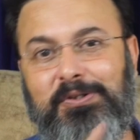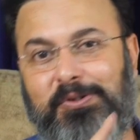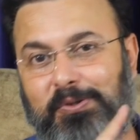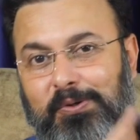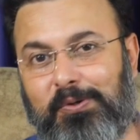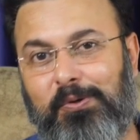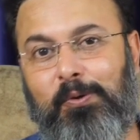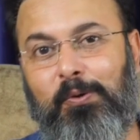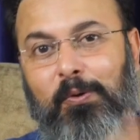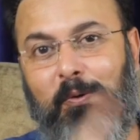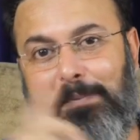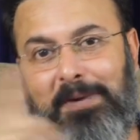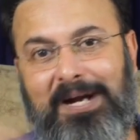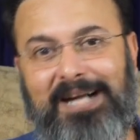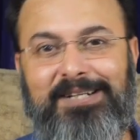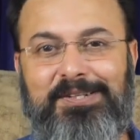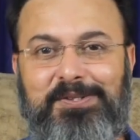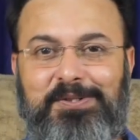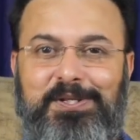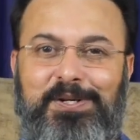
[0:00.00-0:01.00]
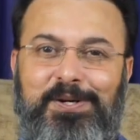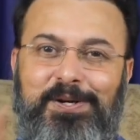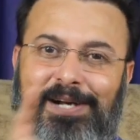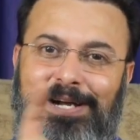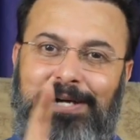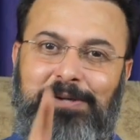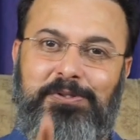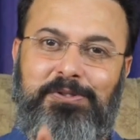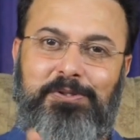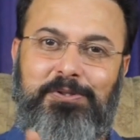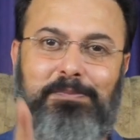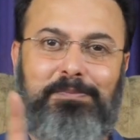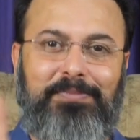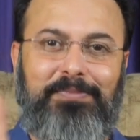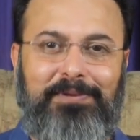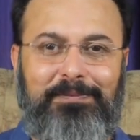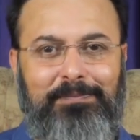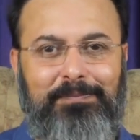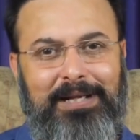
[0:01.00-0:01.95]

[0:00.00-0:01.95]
You go back to your house to